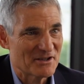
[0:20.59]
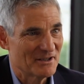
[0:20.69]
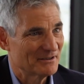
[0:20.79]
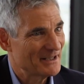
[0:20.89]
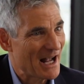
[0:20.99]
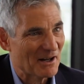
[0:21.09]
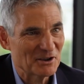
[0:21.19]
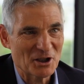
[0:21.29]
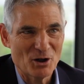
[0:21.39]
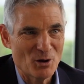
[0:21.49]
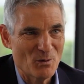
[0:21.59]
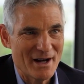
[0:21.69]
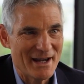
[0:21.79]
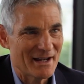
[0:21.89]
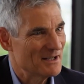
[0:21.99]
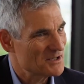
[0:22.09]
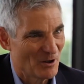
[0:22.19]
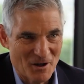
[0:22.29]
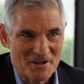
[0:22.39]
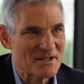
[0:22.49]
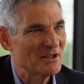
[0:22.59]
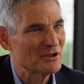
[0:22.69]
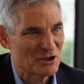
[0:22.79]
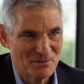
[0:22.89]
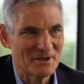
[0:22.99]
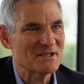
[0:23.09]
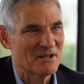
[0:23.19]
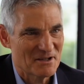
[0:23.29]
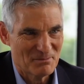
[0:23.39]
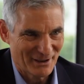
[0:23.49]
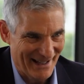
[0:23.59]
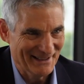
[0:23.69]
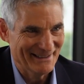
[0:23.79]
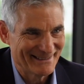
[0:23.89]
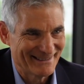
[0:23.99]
that are not going to go away as long as there are humans on the planet.